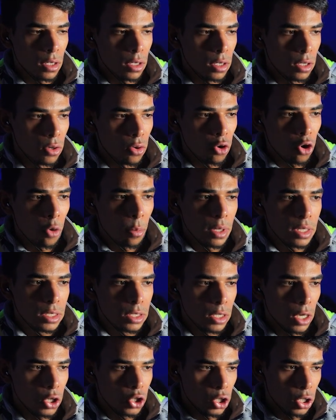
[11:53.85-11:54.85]
you know, comment
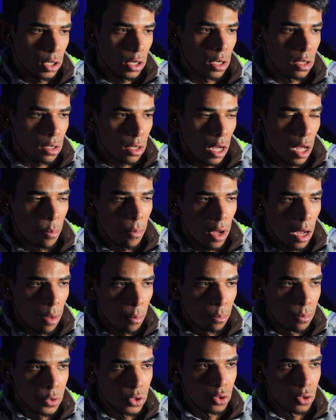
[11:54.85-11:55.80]
section come up.